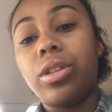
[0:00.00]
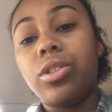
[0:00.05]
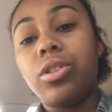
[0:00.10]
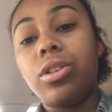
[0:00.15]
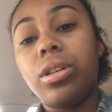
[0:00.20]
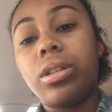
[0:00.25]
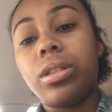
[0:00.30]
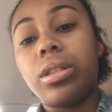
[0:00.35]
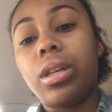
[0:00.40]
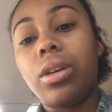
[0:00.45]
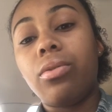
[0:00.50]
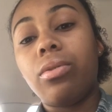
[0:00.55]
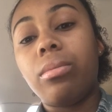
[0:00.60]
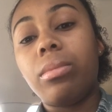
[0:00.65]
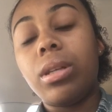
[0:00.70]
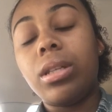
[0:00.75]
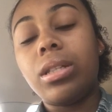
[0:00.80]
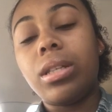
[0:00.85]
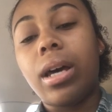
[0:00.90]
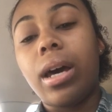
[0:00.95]
As you can see from
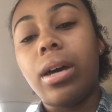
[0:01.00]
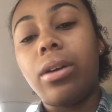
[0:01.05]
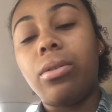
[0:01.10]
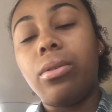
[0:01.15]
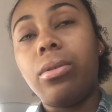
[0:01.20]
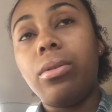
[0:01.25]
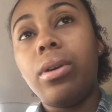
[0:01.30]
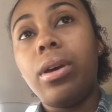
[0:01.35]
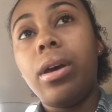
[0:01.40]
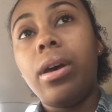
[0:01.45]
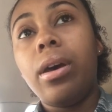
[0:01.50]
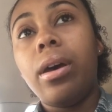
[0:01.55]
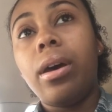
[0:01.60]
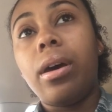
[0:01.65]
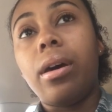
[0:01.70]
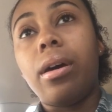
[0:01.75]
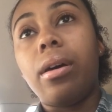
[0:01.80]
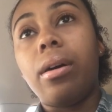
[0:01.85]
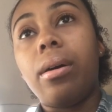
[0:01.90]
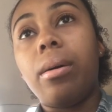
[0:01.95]
the title,
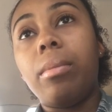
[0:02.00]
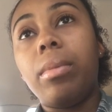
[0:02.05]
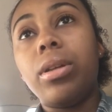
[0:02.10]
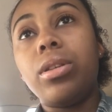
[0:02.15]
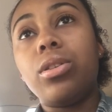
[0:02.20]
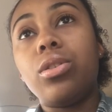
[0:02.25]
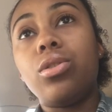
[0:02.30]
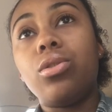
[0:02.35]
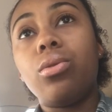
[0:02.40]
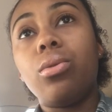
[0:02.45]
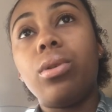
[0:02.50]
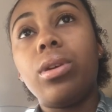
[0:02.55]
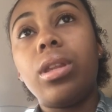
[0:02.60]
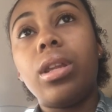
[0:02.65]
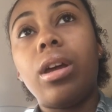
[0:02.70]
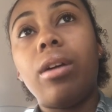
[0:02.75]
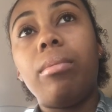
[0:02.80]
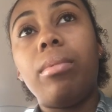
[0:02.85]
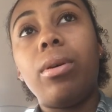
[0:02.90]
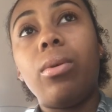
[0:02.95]
it's a story
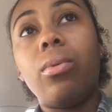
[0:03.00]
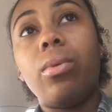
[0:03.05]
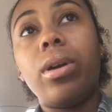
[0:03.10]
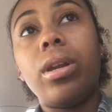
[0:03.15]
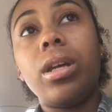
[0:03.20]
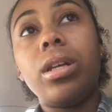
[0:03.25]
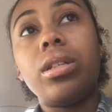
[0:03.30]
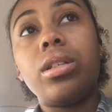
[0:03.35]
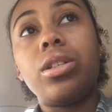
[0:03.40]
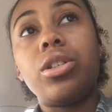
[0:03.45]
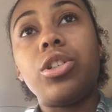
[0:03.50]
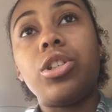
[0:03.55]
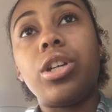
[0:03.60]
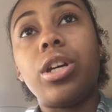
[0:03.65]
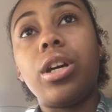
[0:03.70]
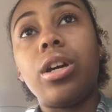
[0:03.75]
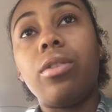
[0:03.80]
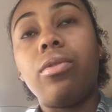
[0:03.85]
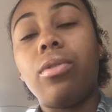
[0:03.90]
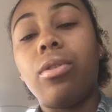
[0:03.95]
that I've been wanting to
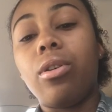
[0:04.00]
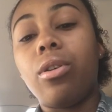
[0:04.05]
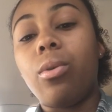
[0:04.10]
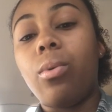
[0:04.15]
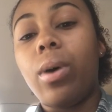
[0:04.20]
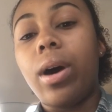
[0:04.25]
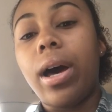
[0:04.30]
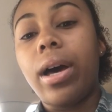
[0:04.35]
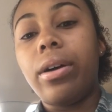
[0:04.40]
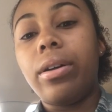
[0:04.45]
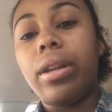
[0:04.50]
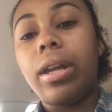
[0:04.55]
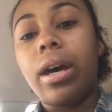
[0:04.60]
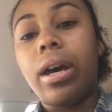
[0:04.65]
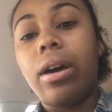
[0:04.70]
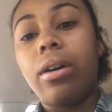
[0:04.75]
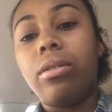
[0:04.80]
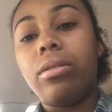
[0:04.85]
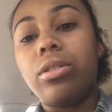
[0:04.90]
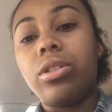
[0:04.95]
share for a while
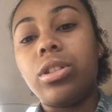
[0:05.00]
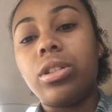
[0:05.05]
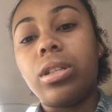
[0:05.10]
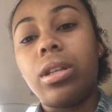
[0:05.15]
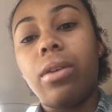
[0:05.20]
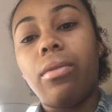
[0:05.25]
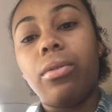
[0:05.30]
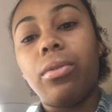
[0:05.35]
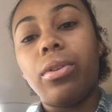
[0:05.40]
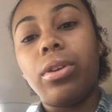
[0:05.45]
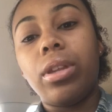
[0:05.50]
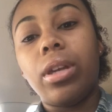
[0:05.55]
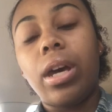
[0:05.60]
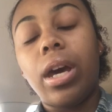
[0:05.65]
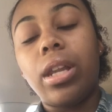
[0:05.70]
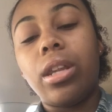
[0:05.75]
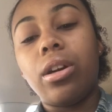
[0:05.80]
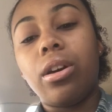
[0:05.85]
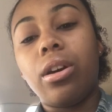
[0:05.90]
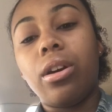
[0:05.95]
now and just never really
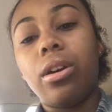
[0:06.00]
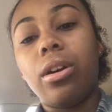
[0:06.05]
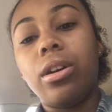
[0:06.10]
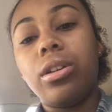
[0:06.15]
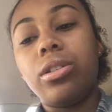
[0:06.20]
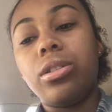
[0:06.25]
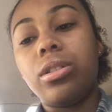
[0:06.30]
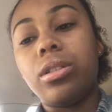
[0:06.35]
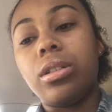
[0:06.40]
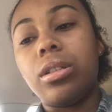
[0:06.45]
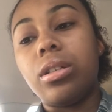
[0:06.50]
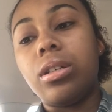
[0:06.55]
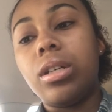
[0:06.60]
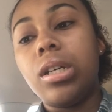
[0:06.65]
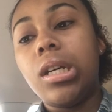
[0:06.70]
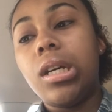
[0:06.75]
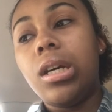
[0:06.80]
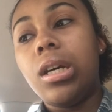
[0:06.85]
had the courage to